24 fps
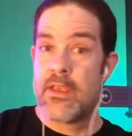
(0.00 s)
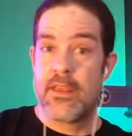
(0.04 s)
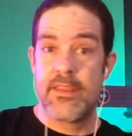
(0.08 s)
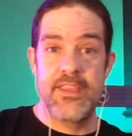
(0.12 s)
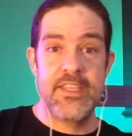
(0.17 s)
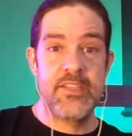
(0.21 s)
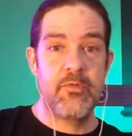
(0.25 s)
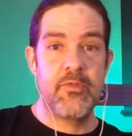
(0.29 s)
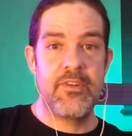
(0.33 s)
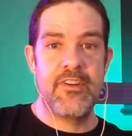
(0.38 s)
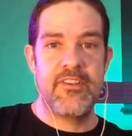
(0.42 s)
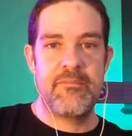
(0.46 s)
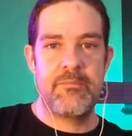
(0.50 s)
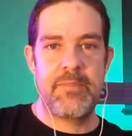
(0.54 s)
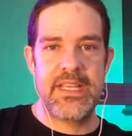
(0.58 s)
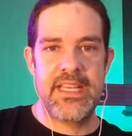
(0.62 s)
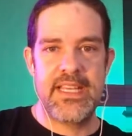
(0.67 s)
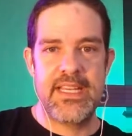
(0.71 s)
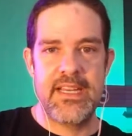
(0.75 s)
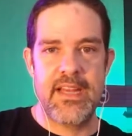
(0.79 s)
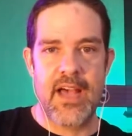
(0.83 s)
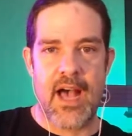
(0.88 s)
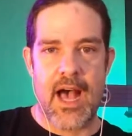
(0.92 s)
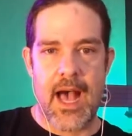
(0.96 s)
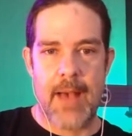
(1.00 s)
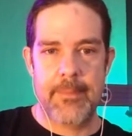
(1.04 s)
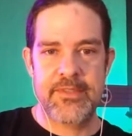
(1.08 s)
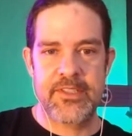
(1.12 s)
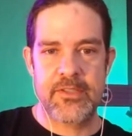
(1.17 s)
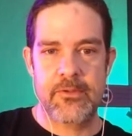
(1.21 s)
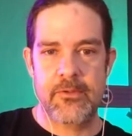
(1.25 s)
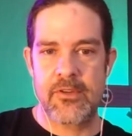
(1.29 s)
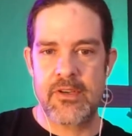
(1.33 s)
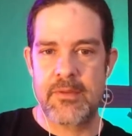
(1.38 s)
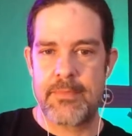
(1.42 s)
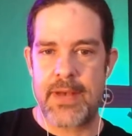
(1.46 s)
This would have been
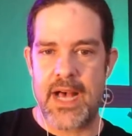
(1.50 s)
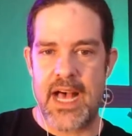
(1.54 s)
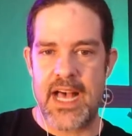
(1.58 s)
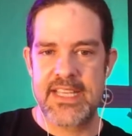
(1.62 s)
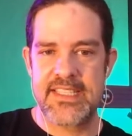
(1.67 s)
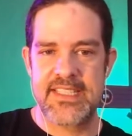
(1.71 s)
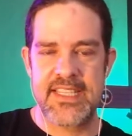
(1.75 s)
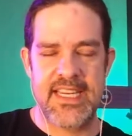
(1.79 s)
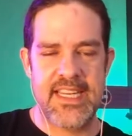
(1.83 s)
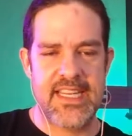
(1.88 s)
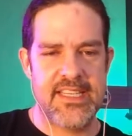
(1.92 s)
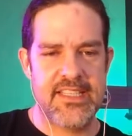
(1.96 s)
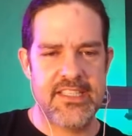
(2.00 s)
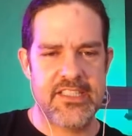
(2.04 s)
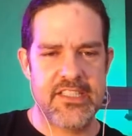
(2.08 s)
optical compositing,